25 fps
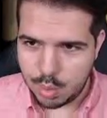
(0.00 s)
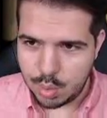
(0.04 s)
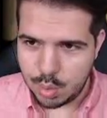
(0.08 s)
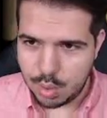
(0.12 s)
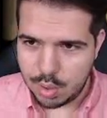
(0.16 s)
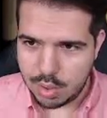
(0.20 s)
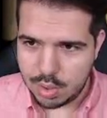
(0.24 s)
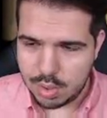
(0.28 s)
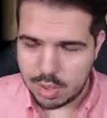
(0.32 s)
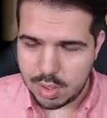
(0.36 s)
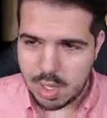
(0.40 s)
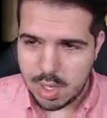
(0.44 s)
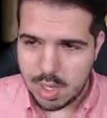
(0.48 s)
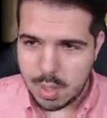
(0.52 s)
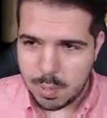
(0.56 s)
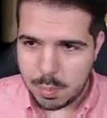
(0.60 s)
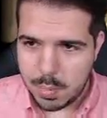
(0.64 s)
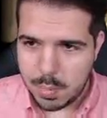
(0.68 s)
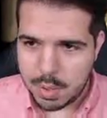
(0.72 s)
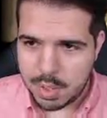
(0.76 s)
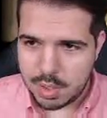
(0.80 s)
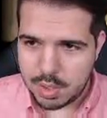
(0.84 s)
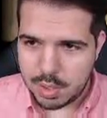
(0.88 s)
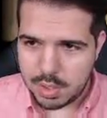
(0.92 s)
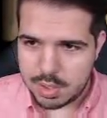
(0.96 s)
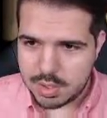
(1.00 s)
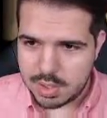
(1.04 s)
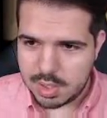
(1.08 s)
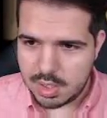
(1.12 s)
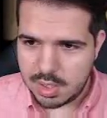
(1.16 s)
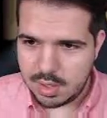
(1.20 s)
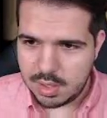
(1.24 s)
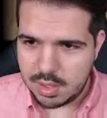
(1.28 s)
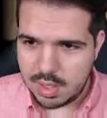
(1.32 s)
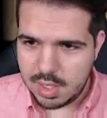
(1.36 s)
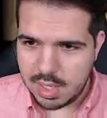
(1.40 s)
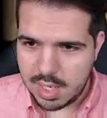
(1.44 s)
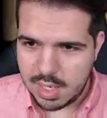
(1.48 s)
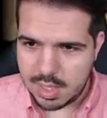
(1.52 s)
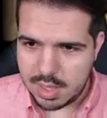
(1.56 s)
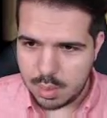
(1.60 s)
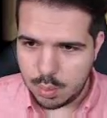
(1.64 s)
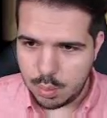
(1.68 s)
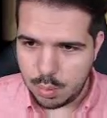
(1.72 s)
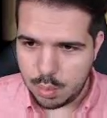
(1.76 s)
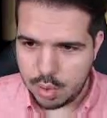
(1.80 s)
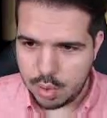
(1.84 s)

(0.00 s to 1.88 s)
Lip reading: good. Because in the other